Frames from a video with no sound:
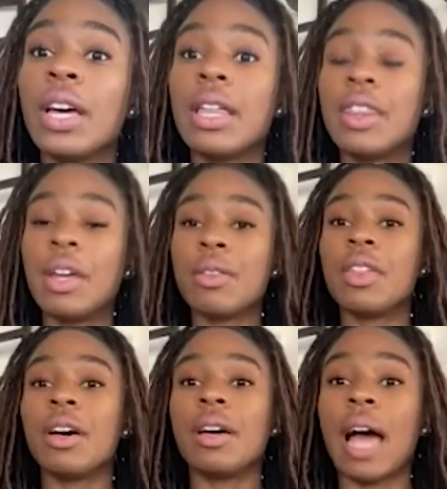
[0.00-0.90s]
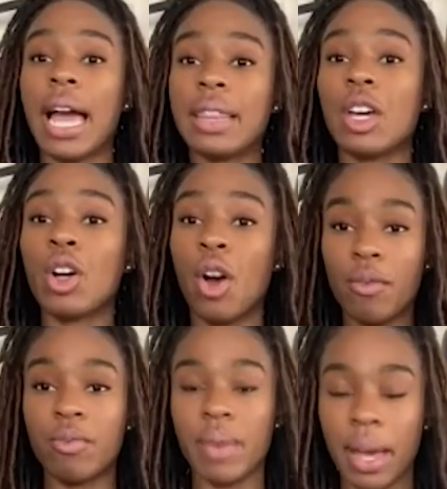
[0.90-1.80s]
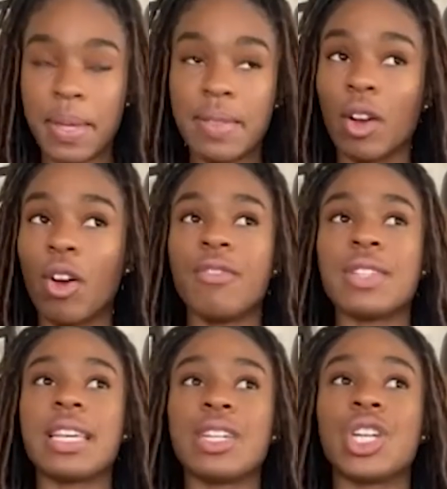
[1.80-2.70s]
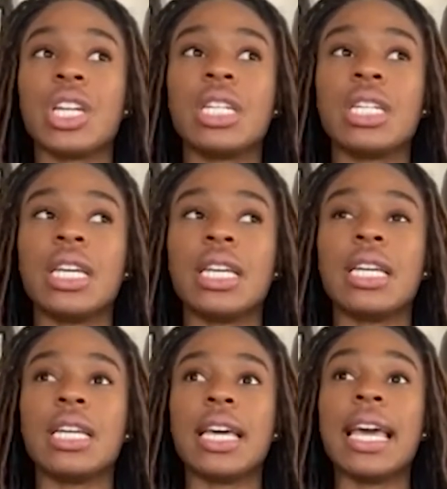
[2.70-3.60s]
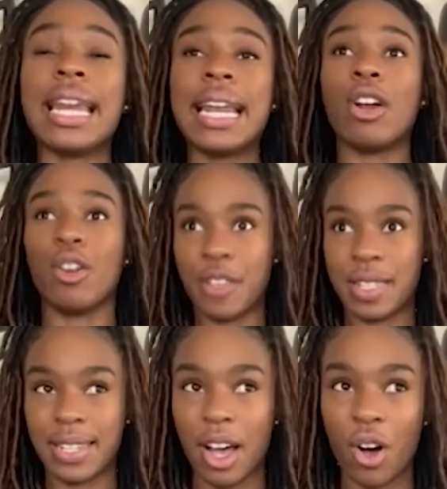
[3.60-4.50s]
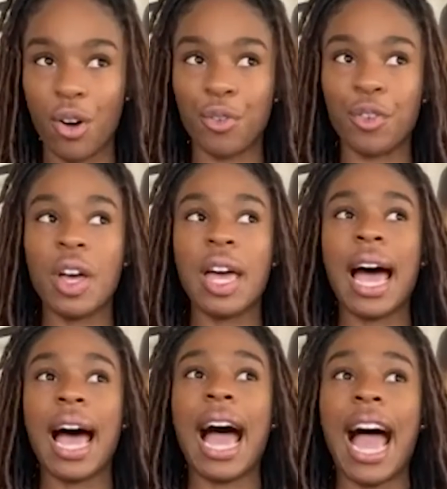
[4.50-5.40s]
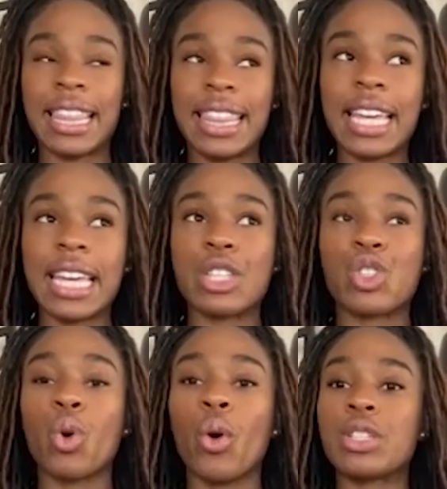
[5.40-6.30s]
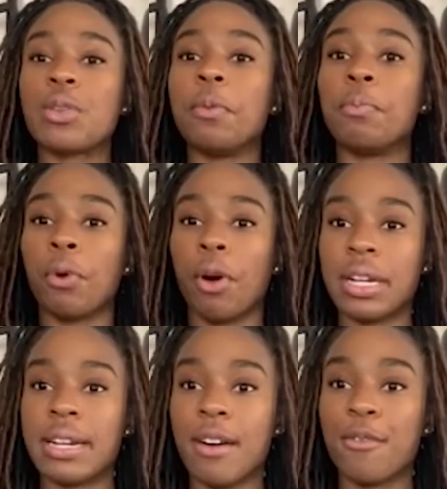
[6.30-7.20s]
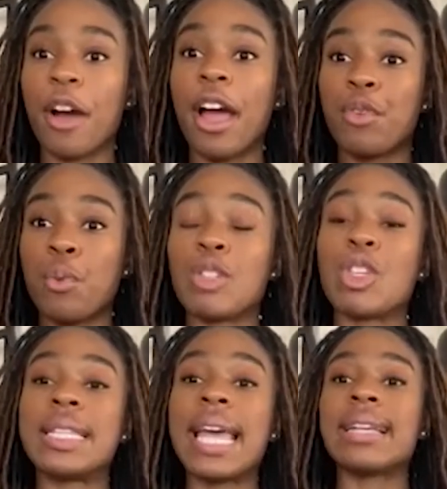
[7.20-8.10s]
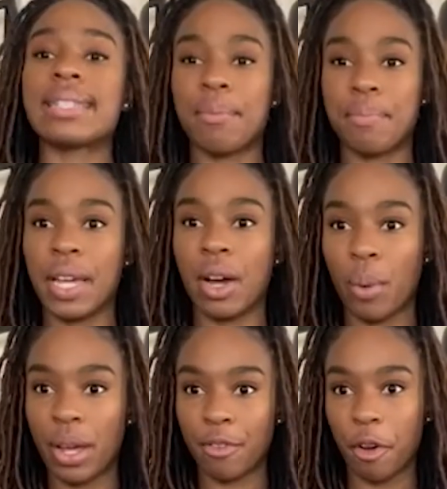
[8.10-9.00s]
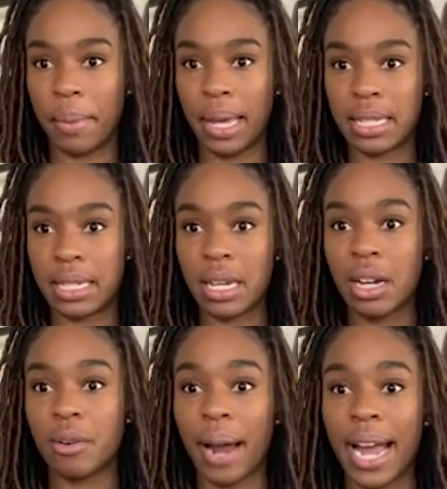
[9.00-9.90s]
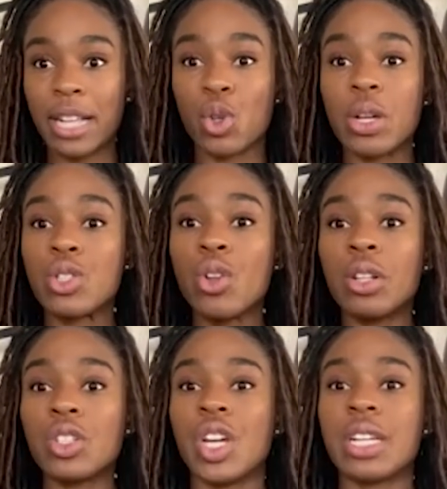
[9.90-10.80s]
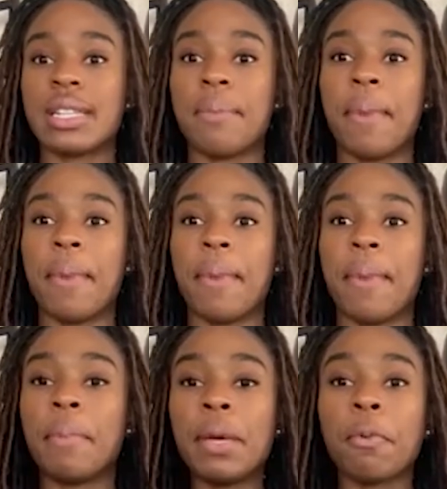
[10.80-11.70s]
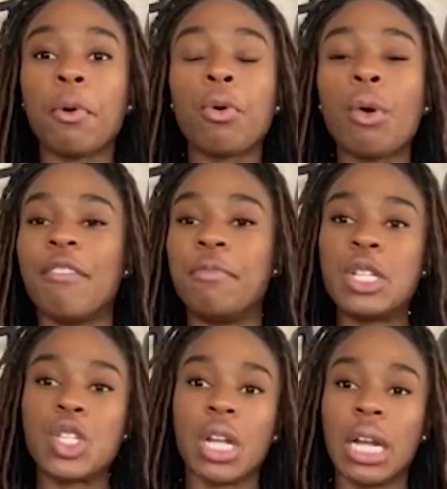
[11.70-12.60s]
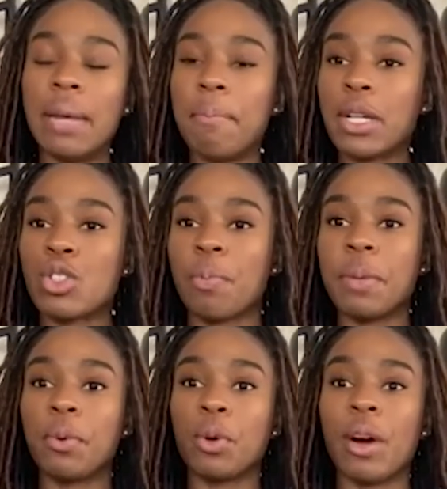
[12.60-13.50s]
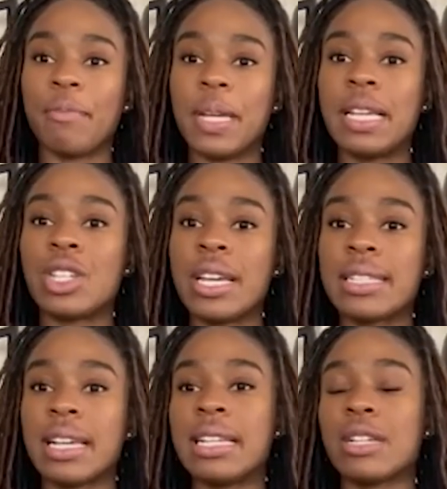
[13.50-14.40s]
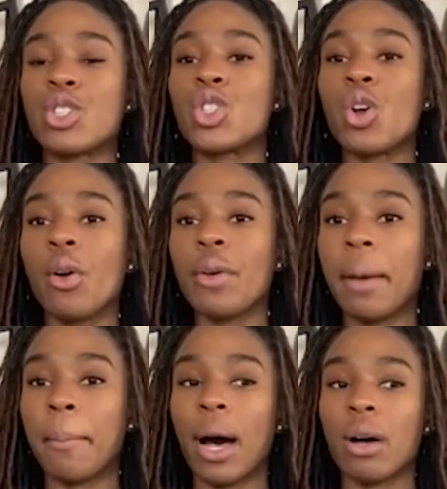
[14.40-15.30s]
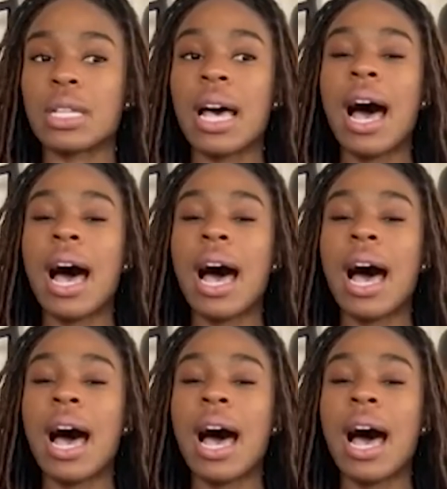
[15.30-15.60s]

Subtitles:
the conversation in and of itself, I think it's going to be broad enough for everyone to take something away from it, right? So it's not just about people who have been to the Olympics or people who have been, it's a story about